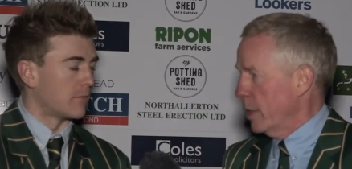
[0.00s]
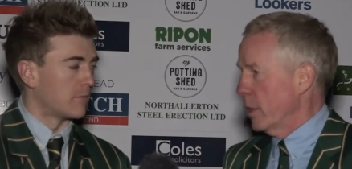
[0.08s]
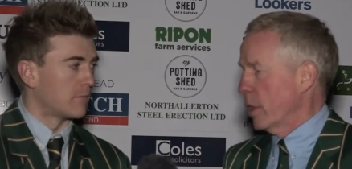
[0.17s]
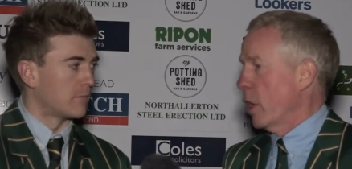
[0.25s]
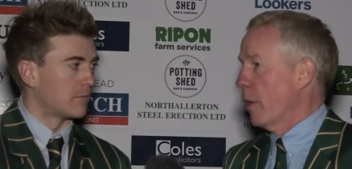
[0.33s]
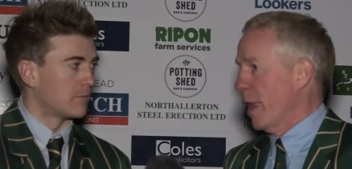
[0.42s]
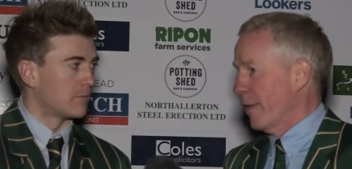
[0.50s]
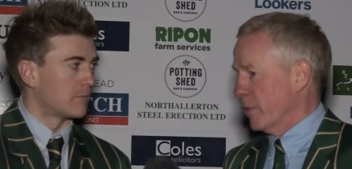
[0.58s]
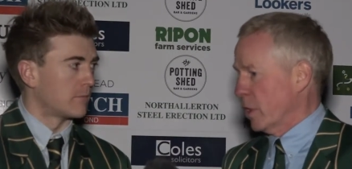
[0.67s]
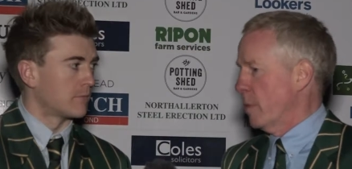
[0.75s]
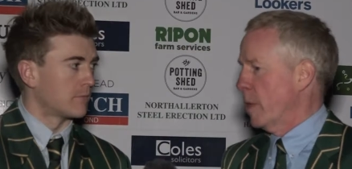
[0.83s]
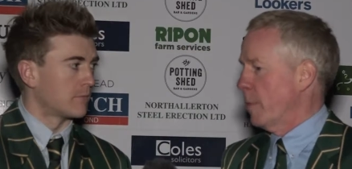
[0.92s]
Speaker 1: and you can only have
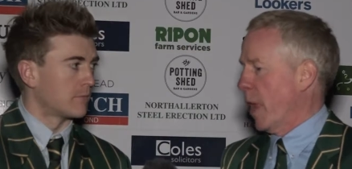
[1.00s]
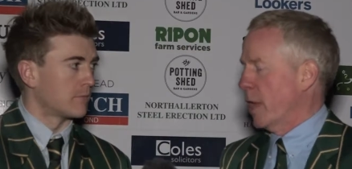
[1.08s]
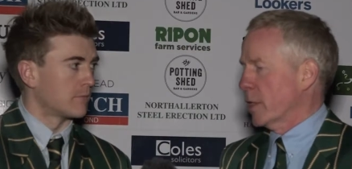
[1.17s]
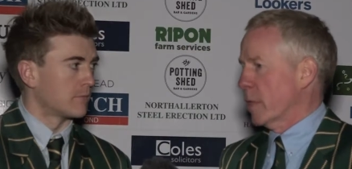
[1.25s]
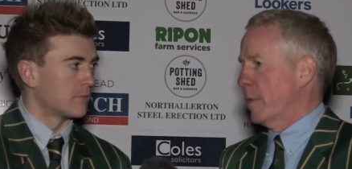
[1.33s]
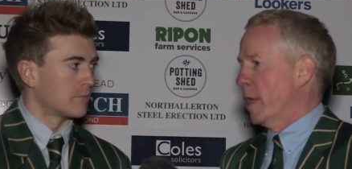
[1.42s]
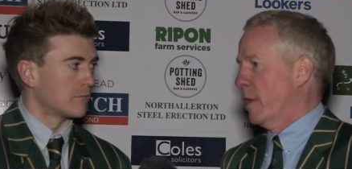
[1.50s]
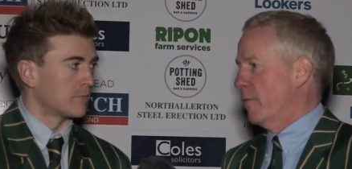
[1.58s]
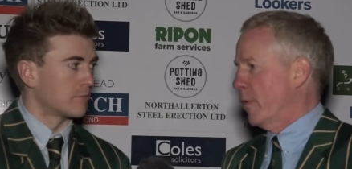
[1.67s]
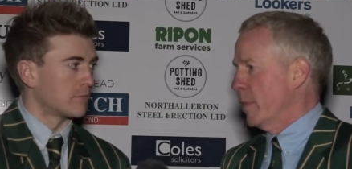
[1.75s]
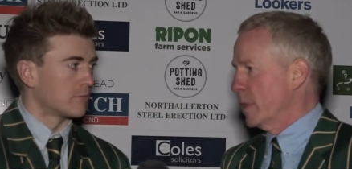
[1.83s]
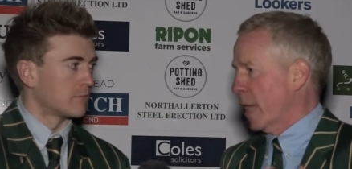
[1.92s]
so many players coming in
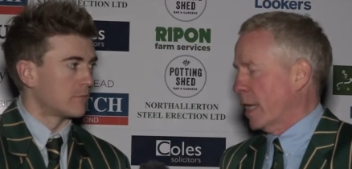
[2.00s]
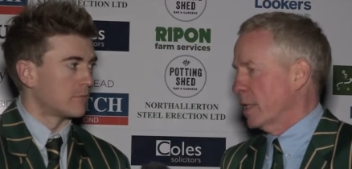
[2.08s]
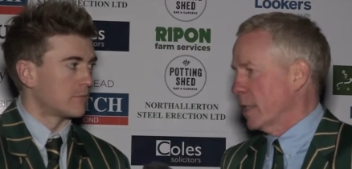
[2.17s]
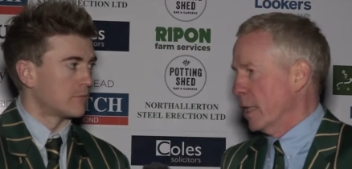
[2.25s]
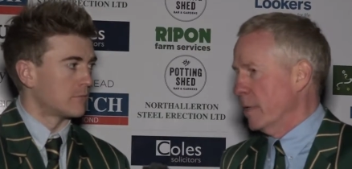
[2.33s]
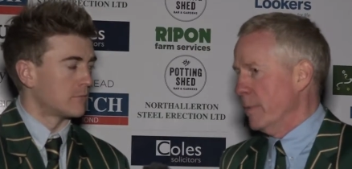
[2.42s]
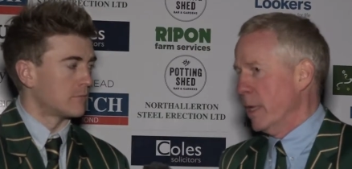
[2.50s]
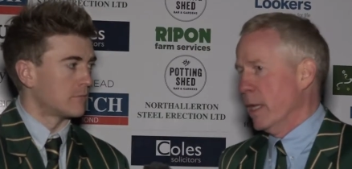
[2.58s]
from the second team.